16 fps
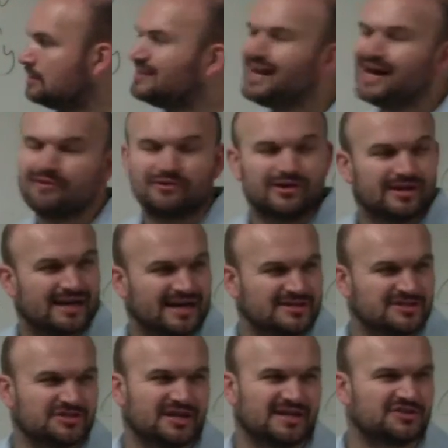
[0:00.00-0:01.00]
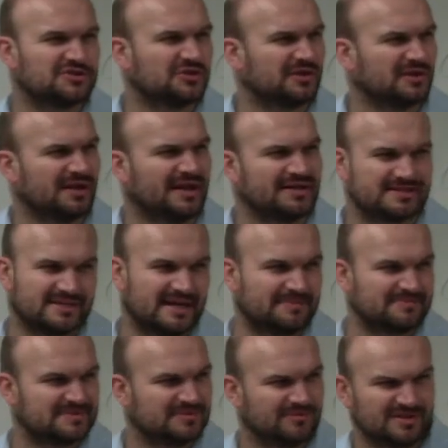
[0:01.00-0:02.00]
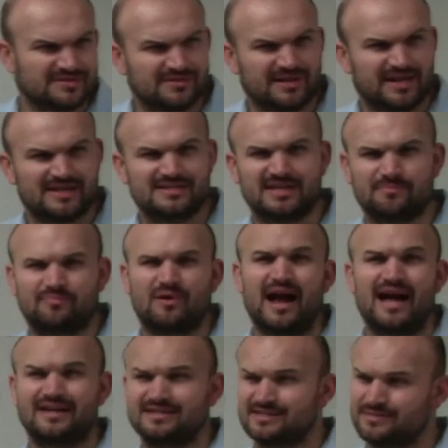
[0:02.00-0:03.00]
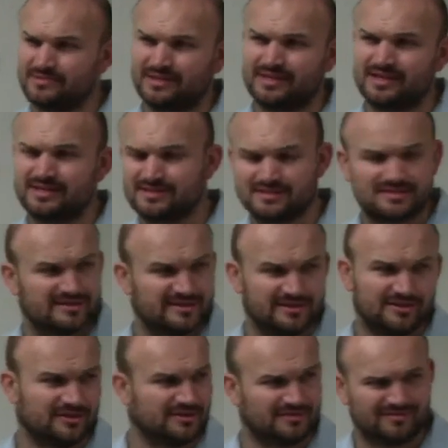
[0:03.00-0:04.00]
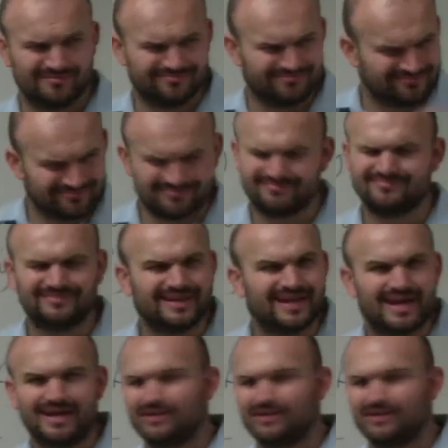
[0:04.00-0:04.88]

Not really. I, sh I just showed a lot of steps. Once you guys get practice with this, you'll, yeah,